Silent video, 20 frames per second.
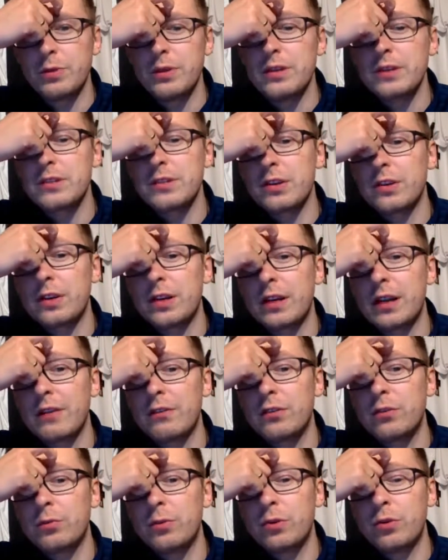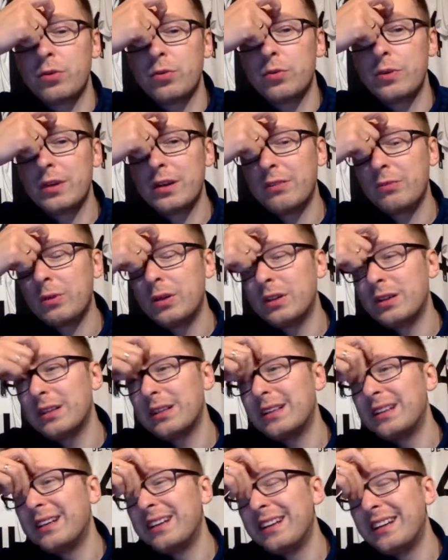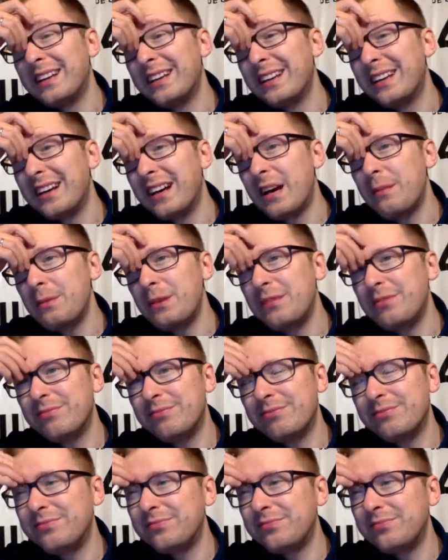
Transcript: be in starting 11 tomorrow. Well, I mean,